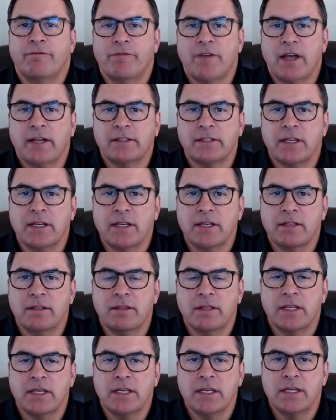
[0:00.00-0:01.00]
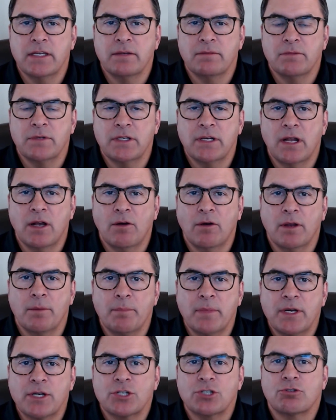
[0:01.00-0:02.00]
affecting the
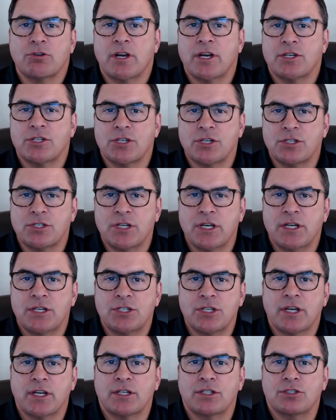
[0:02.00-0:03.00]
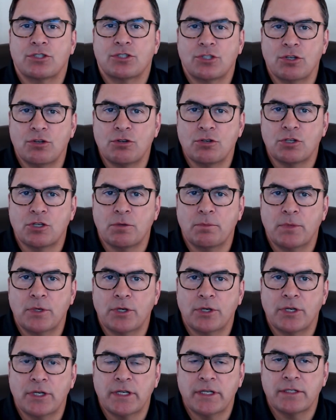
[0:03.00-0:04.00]
administration, teaching, and student
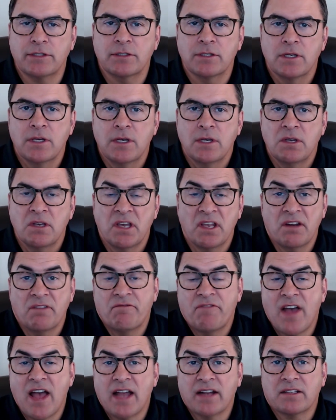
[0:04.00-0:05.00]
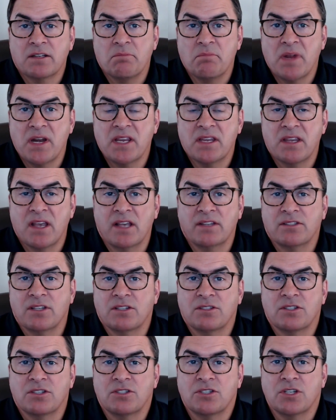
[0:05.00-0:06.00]
communities. And in fact, in many
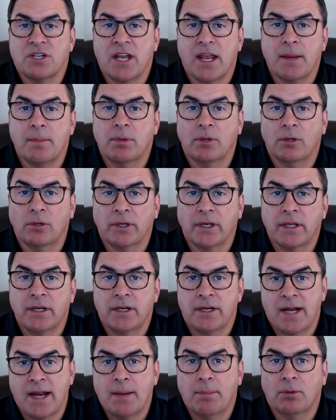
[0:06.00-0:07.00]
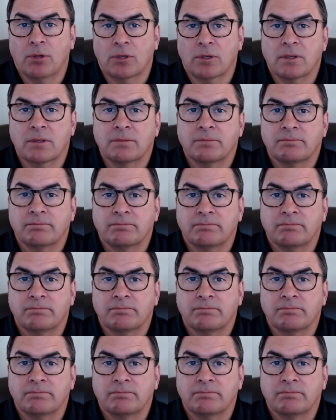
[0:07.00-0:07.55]
cases, it's an enabler.